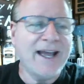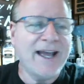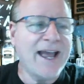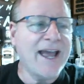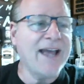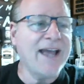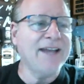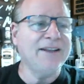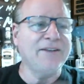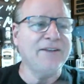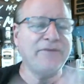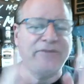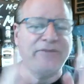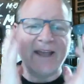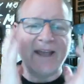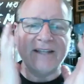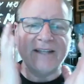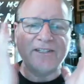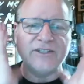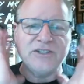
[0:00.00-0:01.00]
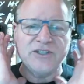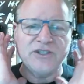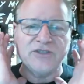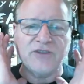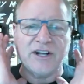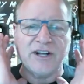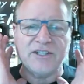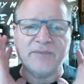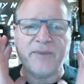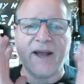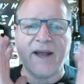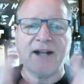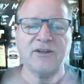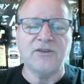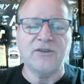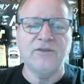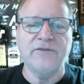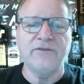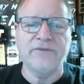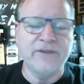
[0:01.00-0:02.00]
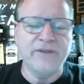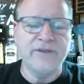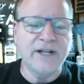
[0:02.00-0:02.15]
And the face is stretched back too.